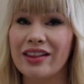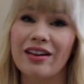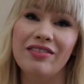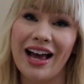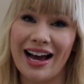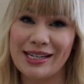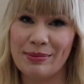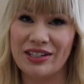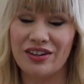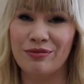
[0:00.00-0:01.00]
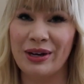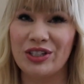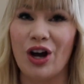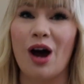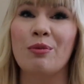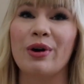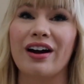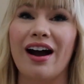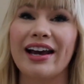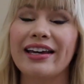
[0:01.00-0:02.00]
love that aspect of my job
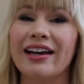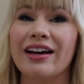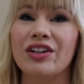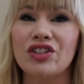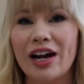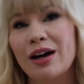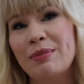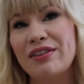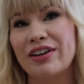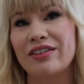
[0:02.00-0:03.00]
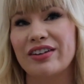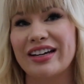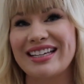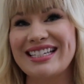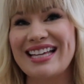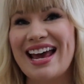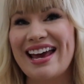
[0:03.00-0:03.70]
where I can try out my favorites